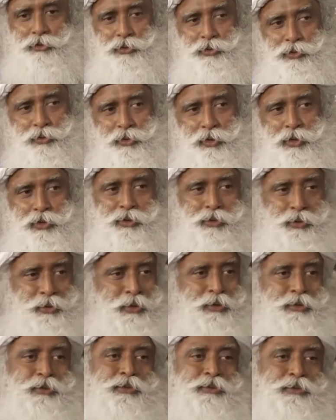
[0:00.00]
do and do
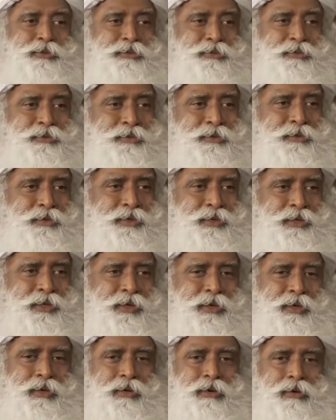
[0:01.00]
not do,
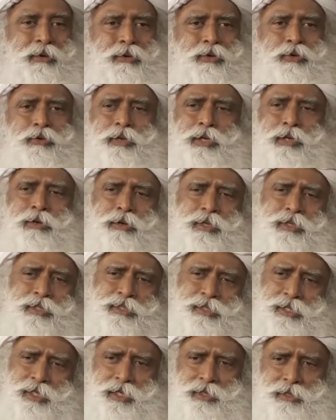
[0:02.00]
you will go
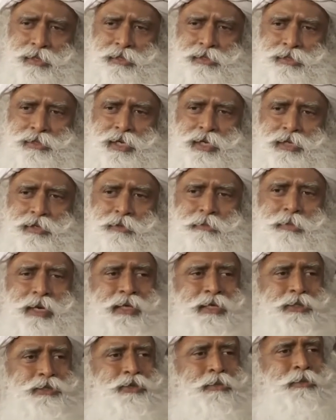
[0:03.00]
insane trying to
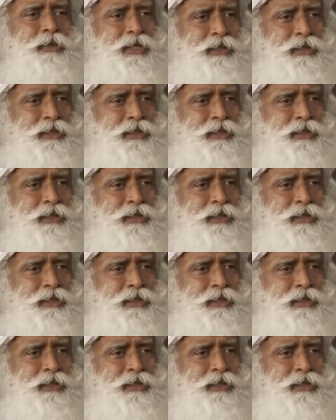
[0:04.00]
manage so many